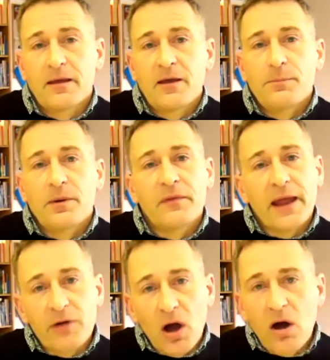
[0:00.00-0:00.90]
But
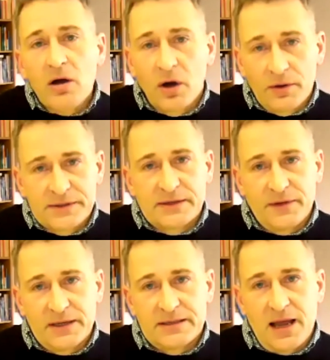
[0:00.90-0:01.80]
there are gods of
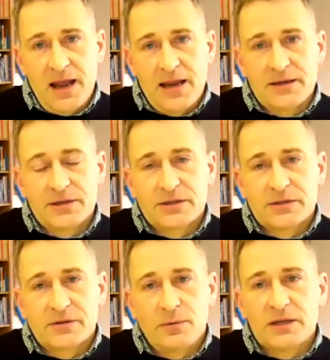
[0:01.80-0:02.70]
this
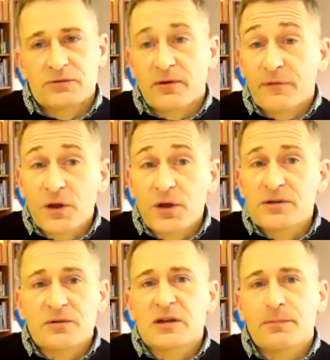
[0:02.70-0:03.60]
age which
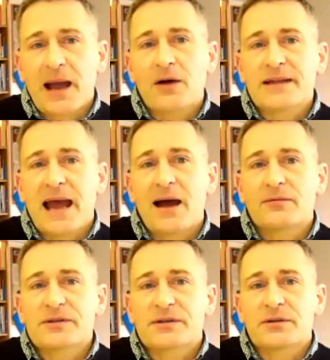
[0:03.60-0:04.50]
refusal to bow
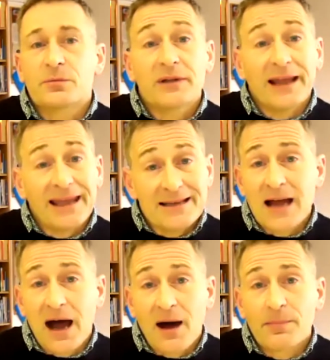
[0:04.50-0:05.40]
down to will heat
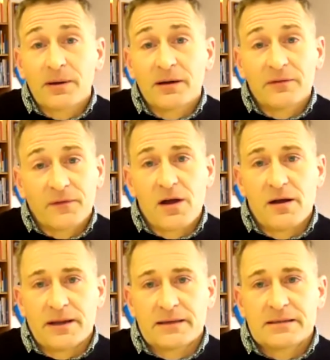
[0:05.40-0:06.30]
up a
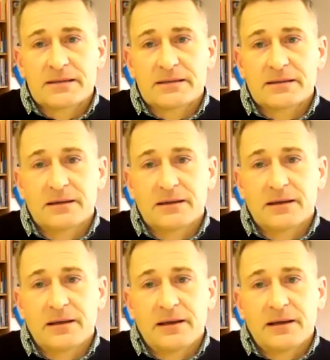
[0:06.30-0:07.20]
furnace.
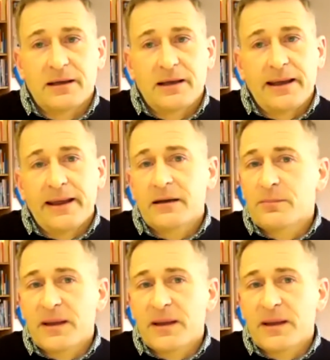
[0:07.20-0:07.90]
It'll be